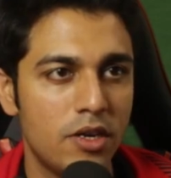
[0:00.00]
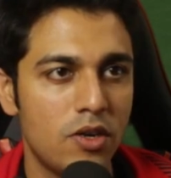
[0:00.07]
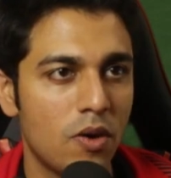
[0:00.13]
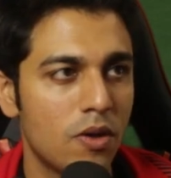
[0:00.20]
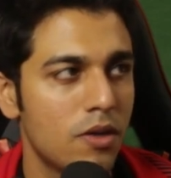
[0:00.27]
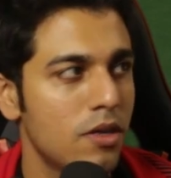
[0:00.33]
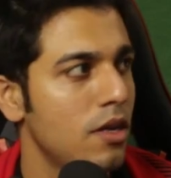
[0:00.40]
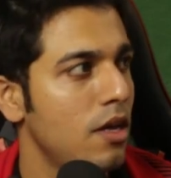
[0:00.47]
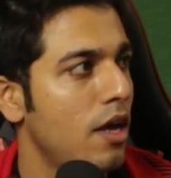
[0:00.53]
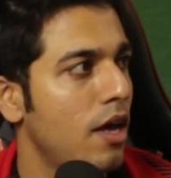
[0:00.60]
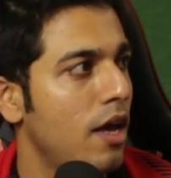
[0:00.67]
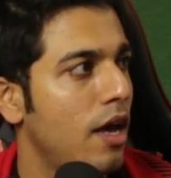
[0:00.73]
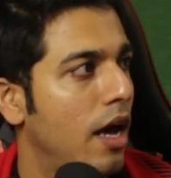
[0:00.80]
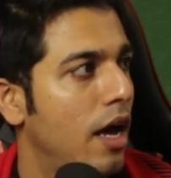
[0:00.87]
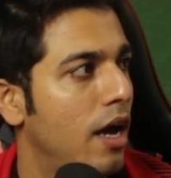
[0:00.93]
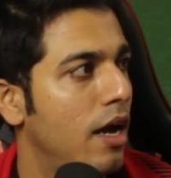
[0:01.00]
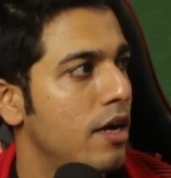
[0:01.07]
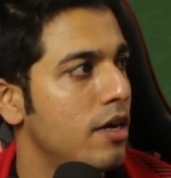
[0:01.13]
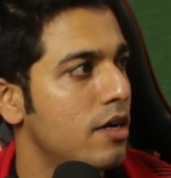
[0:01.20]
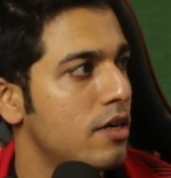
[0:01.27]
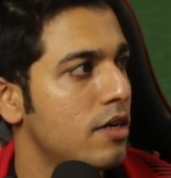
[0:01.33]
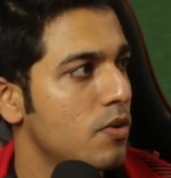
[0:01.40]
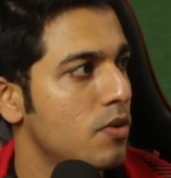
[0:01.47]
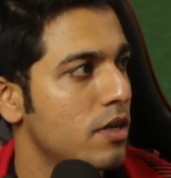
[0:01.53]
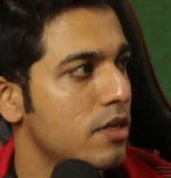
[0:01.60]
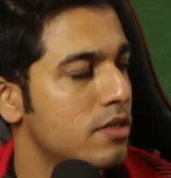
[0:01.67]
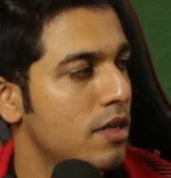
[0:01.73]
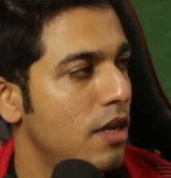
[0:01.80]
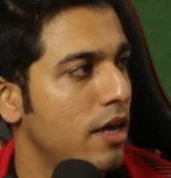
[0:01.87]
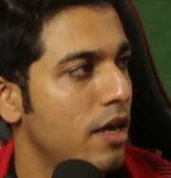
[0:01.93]
on, and you can
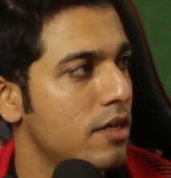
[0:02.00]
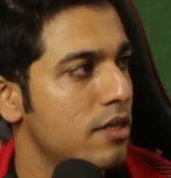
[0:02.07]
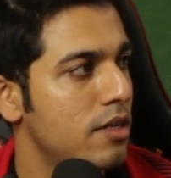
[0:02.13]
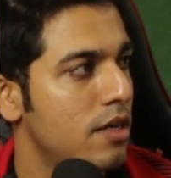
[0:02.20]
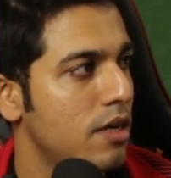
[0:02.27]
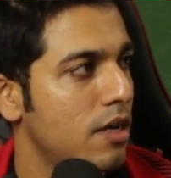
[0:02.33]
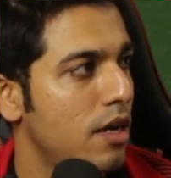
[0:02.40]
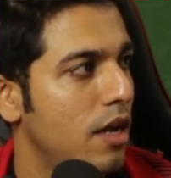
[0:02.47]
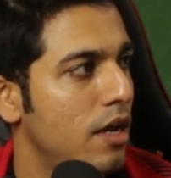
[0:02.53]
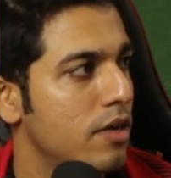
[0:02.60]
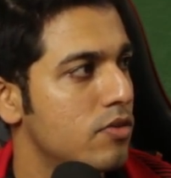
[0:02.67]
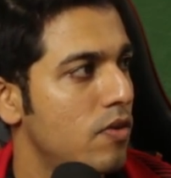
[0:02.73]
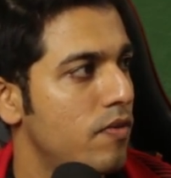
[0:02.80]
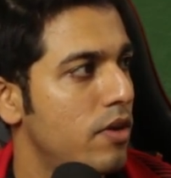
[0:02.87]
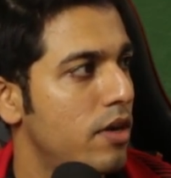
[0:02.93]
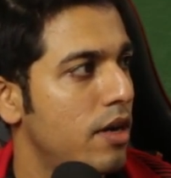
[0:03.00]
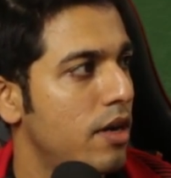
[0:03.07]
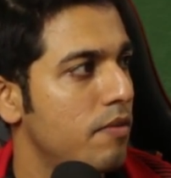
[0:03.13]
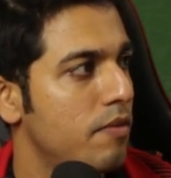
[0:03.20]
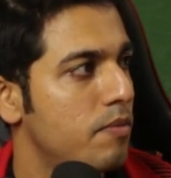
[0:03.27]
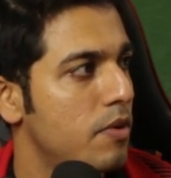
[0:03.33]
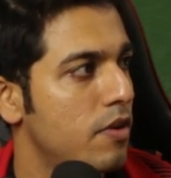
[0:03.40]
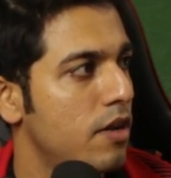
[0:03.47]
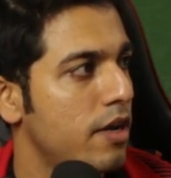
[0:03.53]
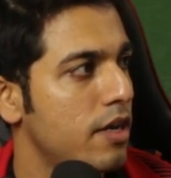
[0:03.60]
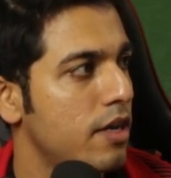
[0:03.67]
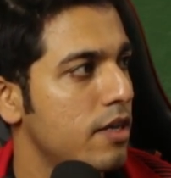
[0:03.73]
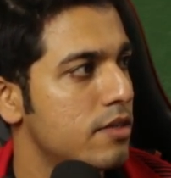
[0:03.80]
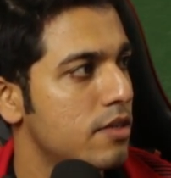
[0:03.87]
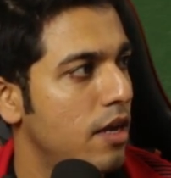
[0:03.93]
select the class of the rifle. I
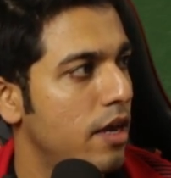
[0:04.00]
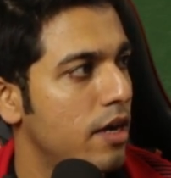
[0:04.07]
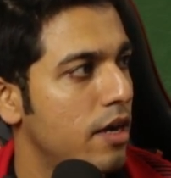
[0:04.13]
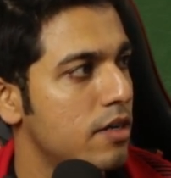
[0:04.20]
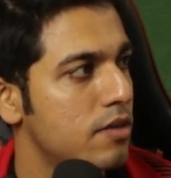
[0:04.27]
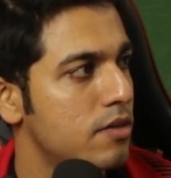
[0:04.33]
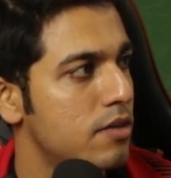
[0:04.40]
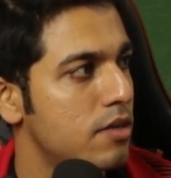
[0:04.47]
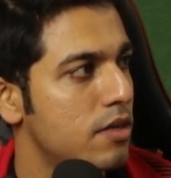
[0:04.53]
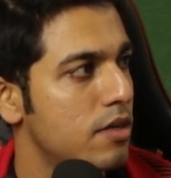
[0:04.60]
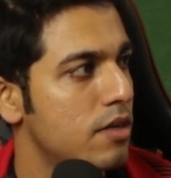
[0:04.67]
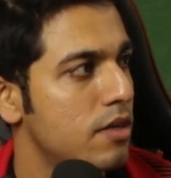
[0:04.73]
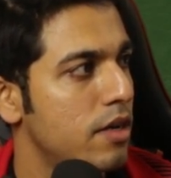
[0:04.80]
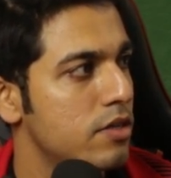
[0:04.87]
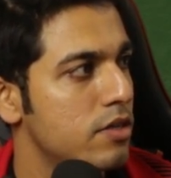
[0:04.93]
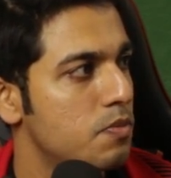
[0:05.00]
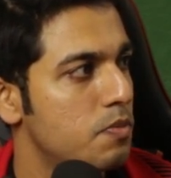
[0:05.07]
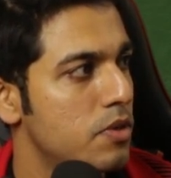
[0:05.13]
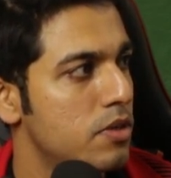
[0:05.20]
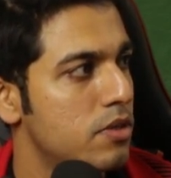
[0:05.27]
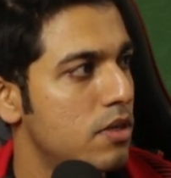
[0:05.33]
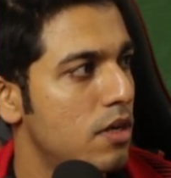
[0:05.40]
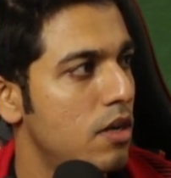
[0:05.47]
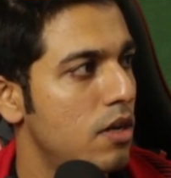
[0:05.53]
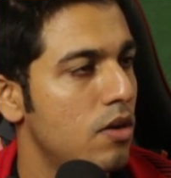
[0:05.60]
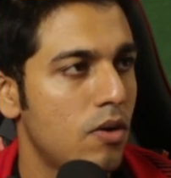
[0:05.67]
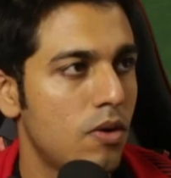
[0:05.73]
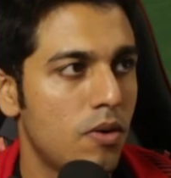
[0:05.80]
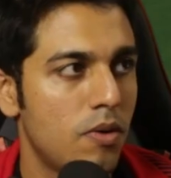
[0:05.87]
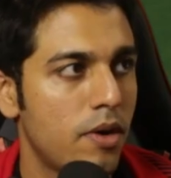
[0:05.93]
can select as pistol
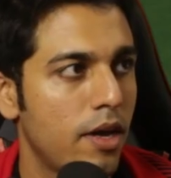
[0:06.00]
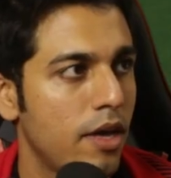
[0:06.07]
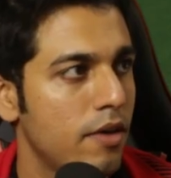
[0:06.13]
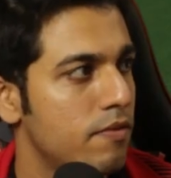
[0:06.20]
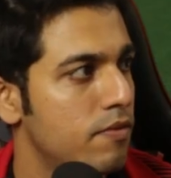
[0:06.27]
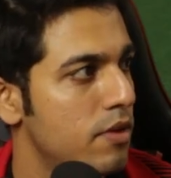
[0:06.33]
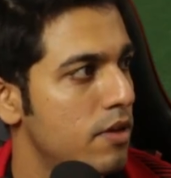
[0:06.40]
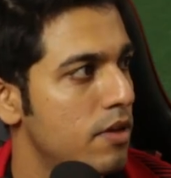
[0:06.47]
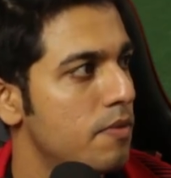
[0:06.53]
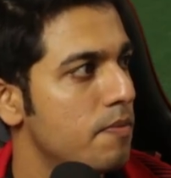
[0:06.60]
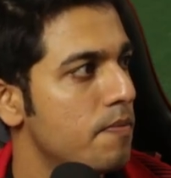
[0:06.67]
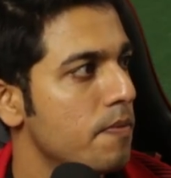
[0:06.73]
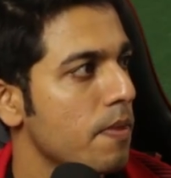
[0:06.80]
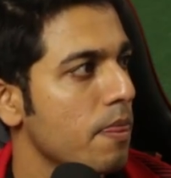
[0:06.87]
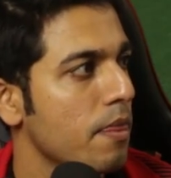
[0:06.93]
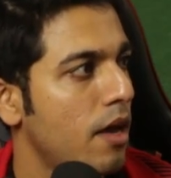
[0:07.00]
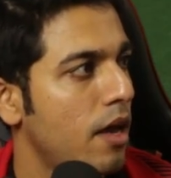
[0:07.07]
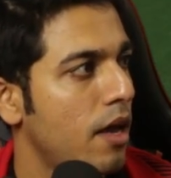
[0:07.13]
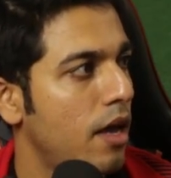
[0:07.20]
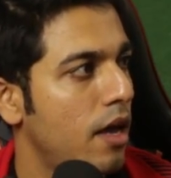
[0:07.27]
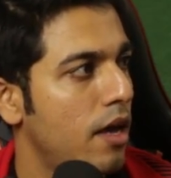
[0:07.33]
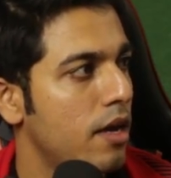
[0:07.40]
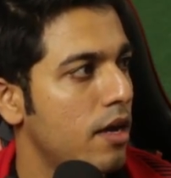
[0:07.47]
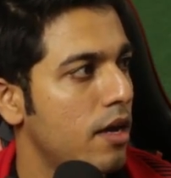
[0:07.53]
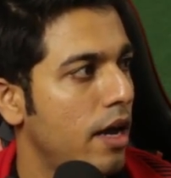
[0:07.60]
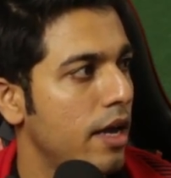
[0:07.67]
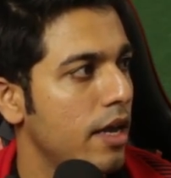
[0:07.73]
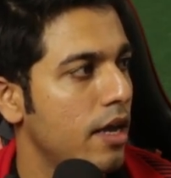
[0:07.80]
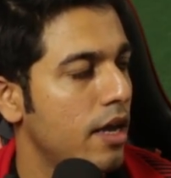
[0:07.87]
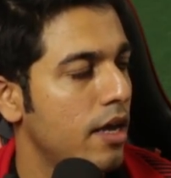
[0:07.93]
or rifle, and I
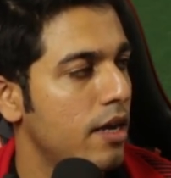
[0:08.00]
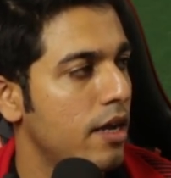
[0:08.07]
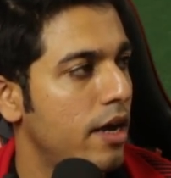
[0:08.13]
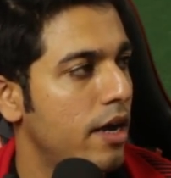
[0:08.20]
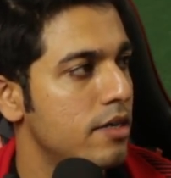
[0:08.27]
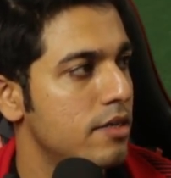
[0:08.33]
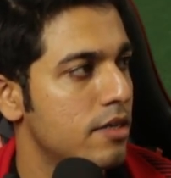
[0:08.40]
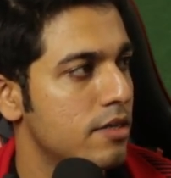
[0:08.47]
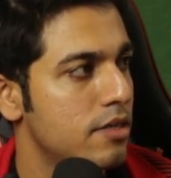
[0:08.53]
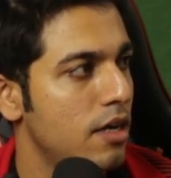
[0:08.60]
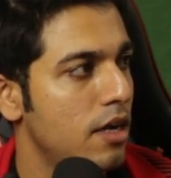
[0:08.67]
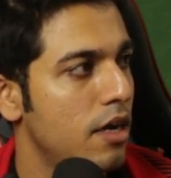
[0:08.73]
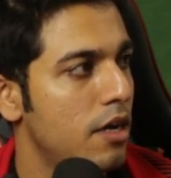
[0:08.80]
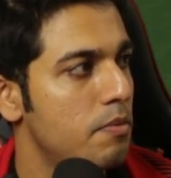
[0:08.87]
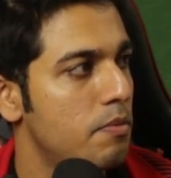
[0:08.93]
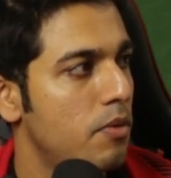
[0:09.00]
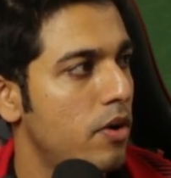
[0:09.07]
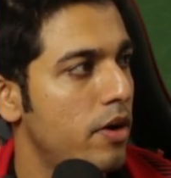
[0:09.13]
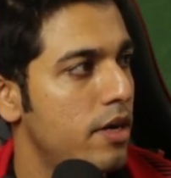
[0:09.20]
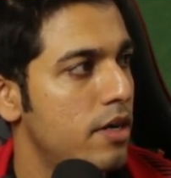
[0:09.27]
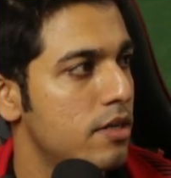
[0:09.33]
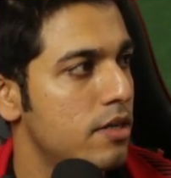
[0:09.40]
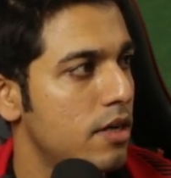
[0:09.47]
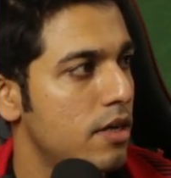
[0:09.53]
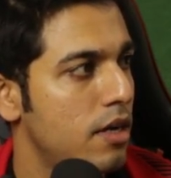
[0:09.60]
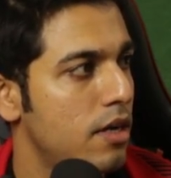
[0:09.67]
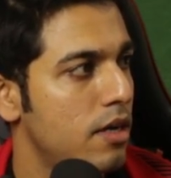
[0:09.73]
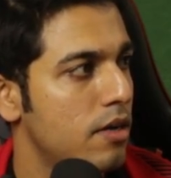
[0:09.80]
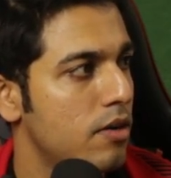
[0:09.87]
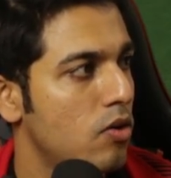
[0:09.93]
can adjust the gun point,
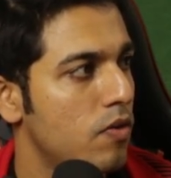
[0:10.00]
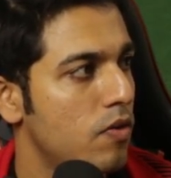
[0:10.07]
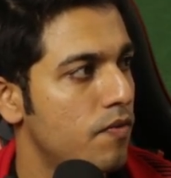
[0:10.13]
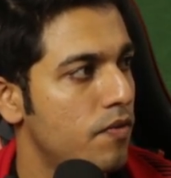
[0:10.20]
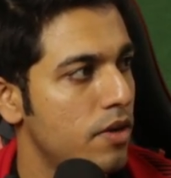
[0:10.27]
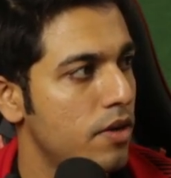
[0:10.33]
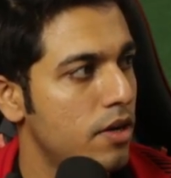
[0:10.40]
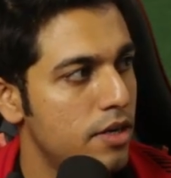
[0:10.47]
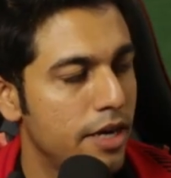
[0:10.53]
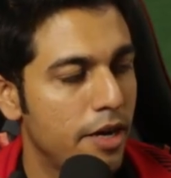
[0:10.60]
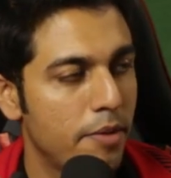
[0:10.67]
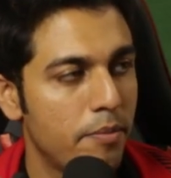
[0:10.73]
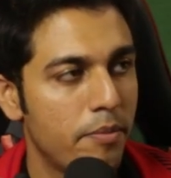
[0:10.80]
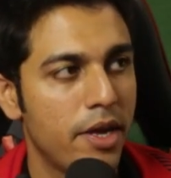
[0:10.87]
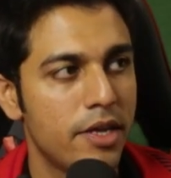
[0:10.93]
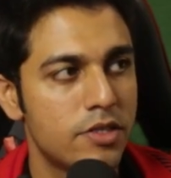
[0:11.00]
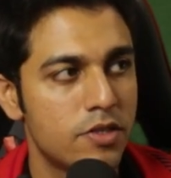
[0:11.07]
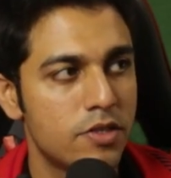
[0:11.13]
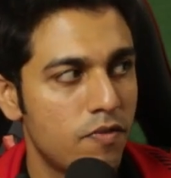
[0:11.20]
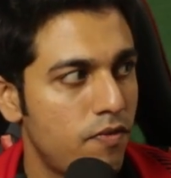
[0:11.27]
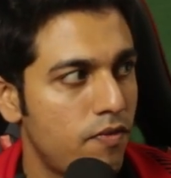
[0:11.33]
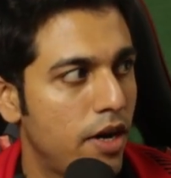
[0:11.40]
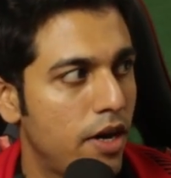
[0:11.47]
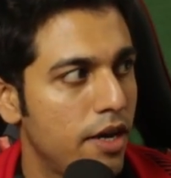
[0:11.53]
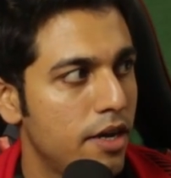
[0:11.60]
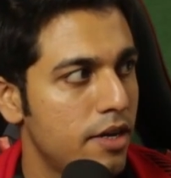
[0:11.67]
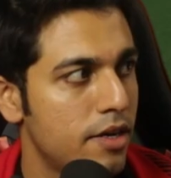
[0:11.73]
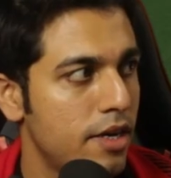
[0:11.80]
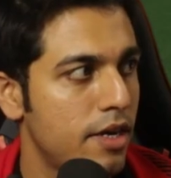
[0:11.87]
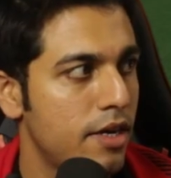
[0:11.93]
configure damage, fire
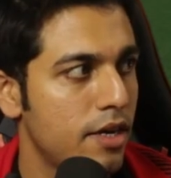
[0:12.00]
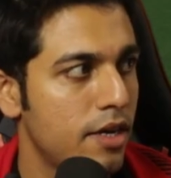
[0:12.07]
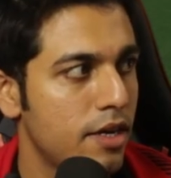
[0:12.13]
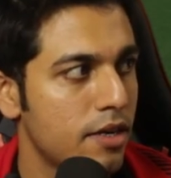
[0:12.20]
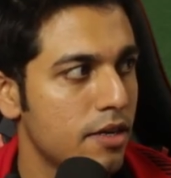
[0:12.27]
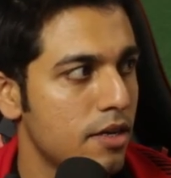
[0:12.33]
rating,